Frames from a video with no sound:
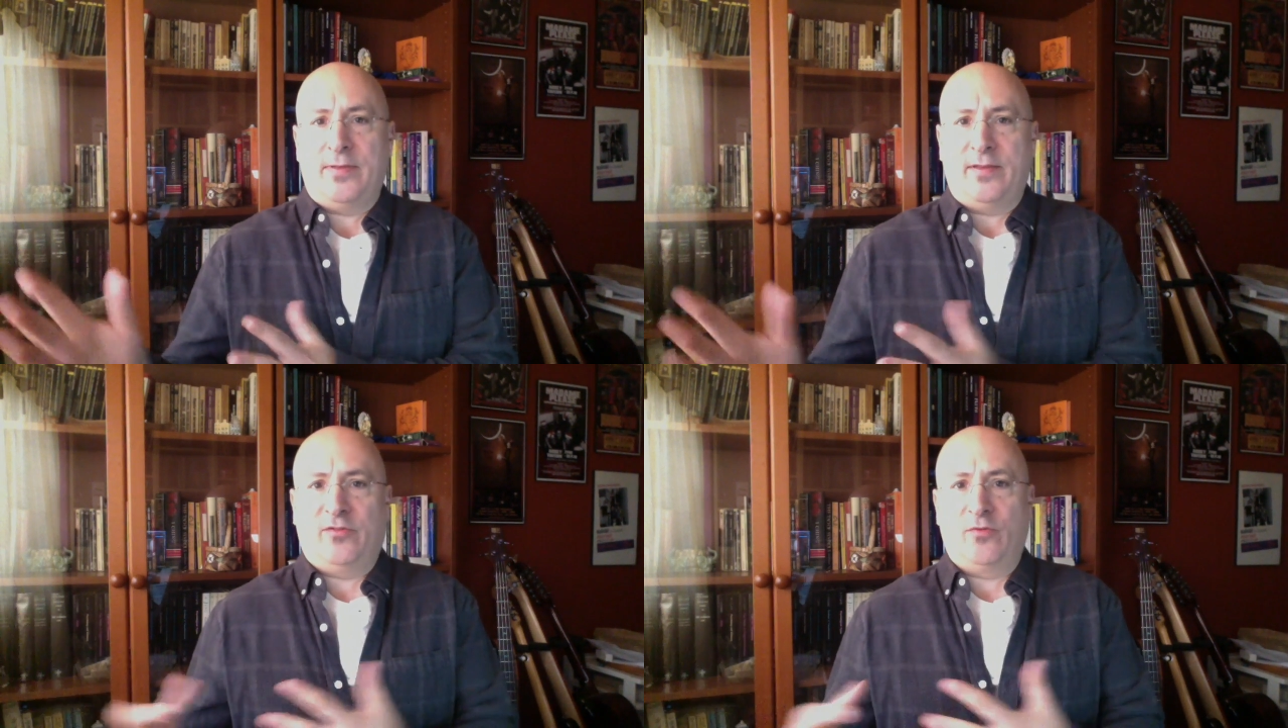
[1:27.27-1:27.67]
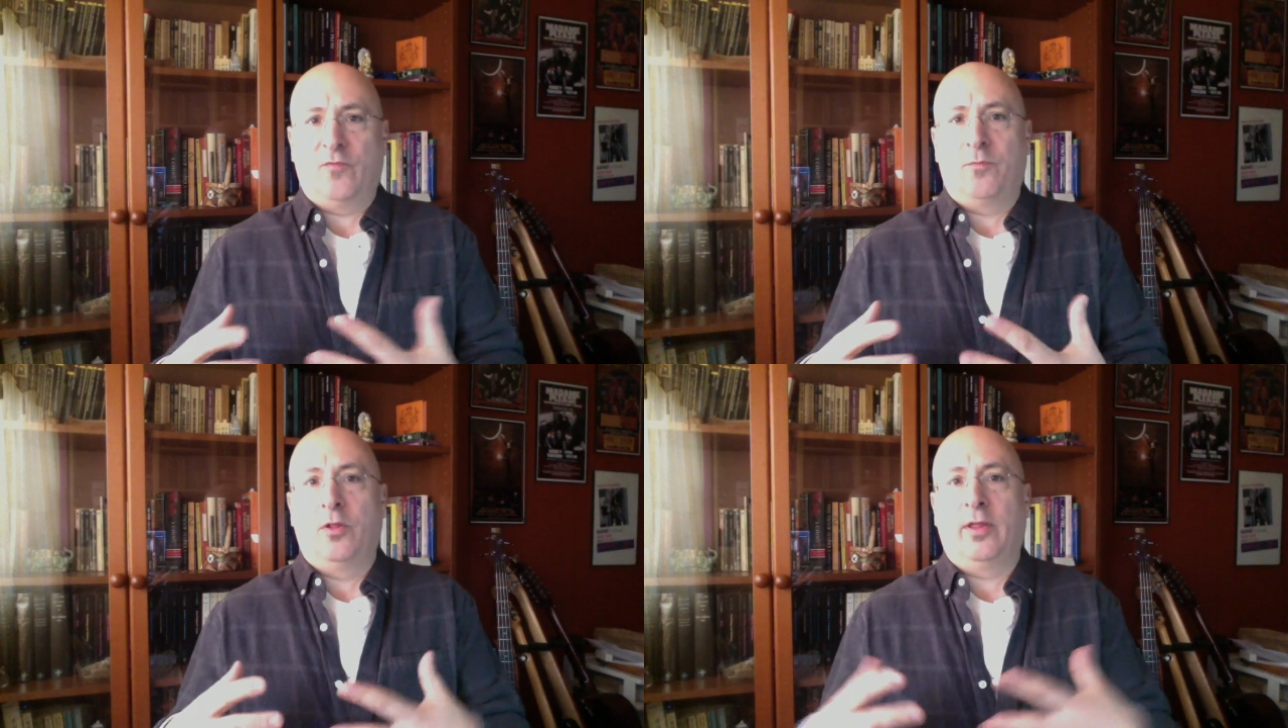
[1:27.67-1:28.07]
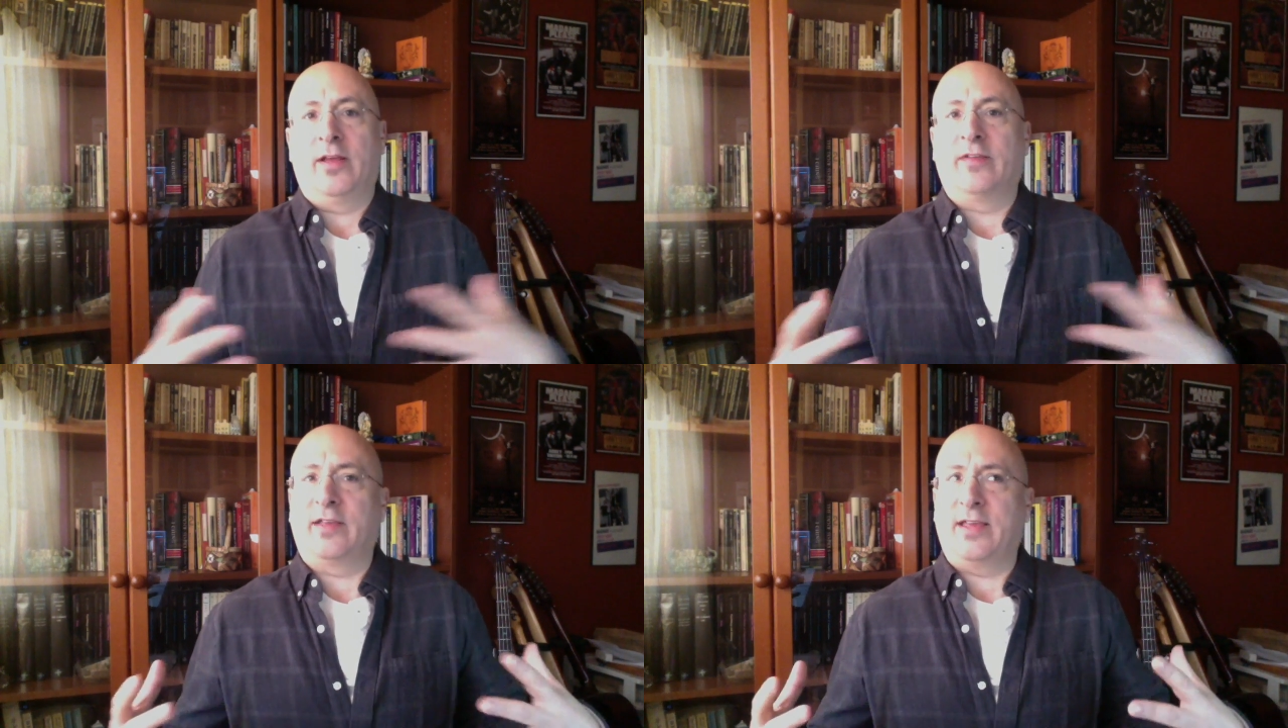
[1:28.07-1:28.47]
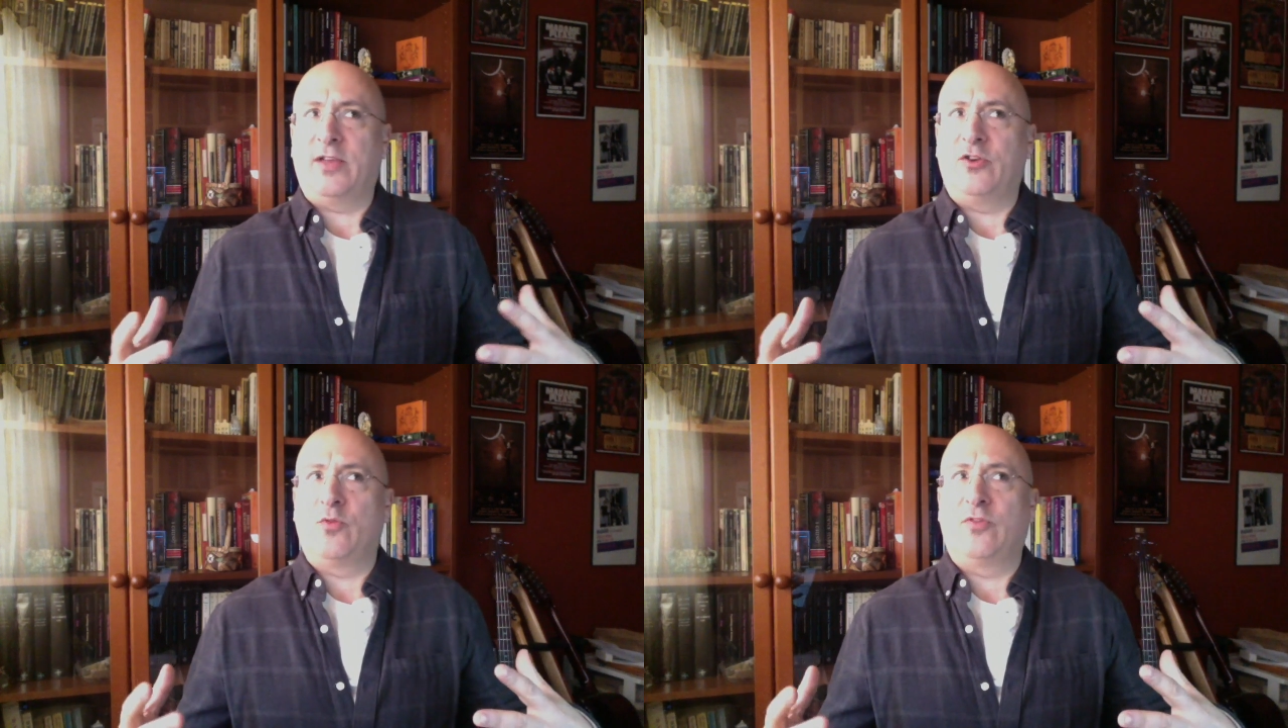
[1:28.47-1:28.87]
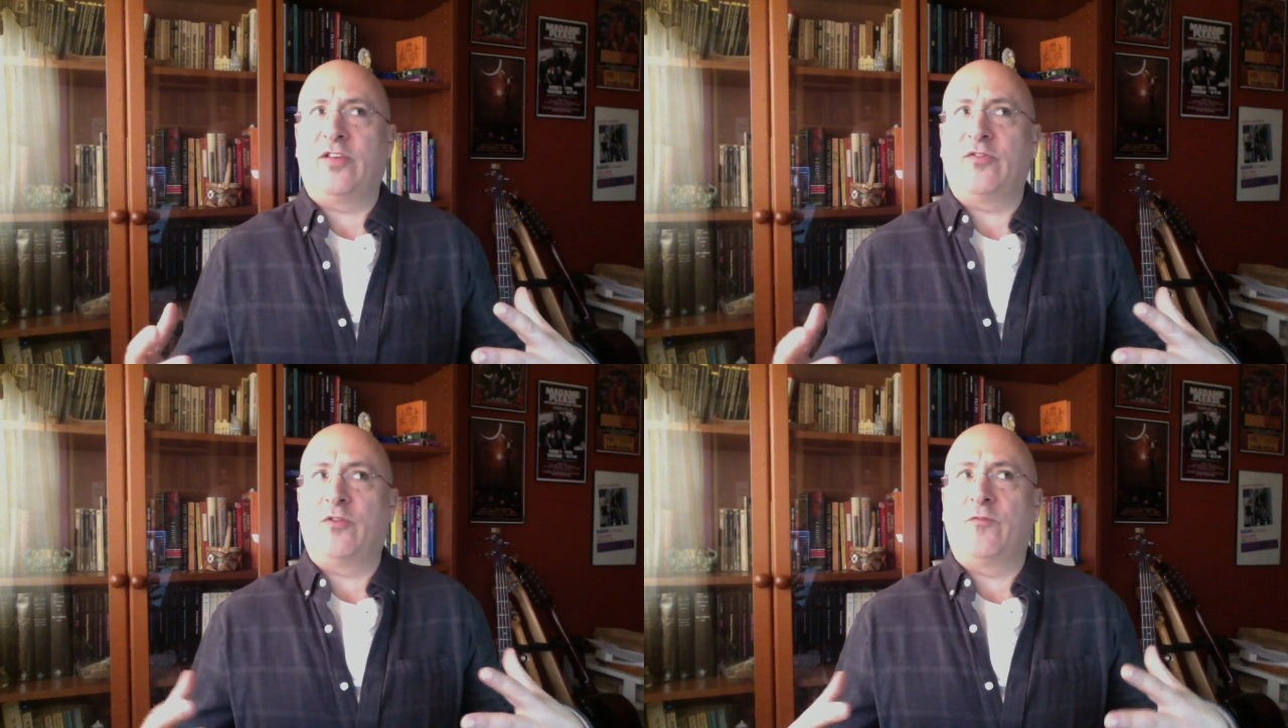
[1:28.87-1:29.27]
is sort of pulling us again towards
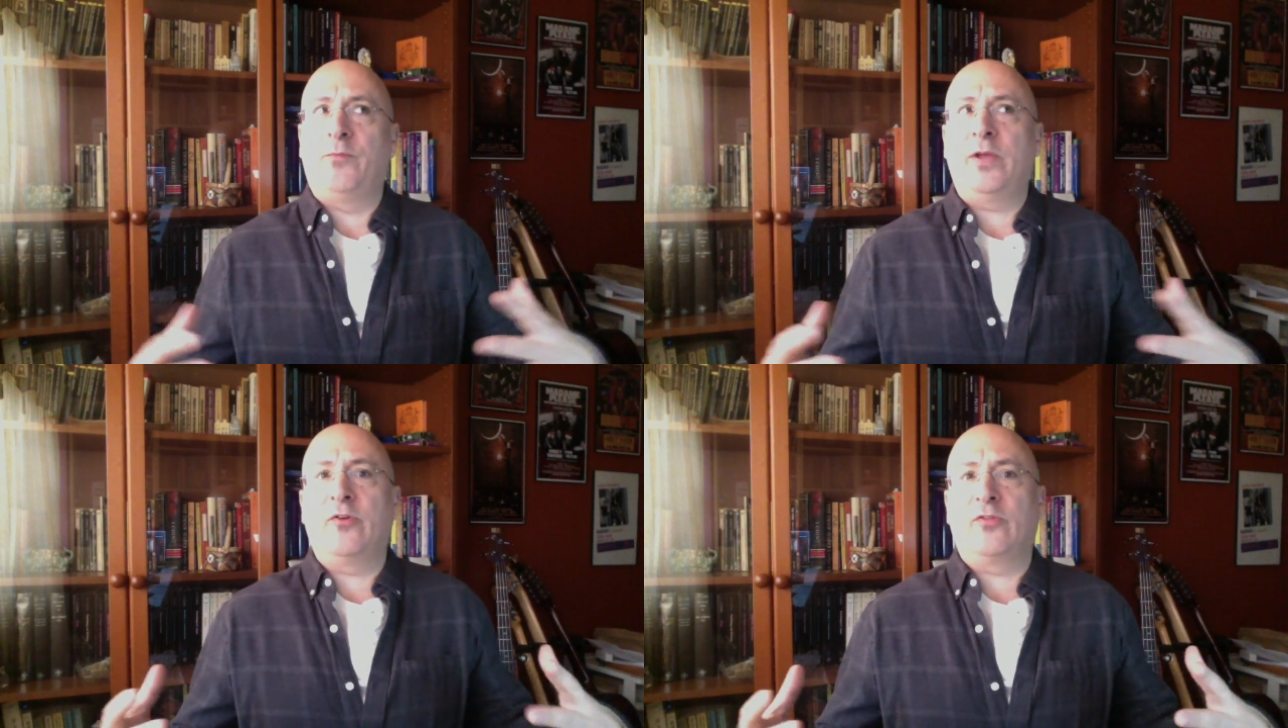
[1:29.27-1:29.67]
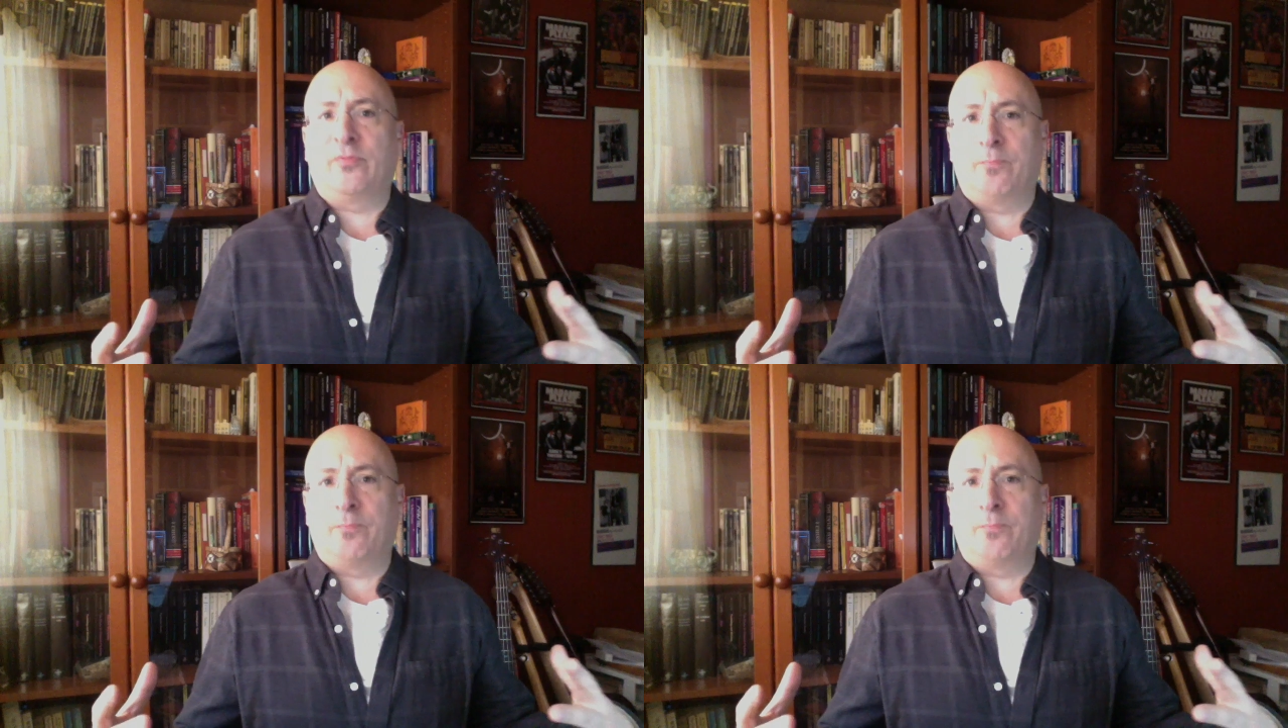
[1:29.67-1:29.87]
a sort of bigger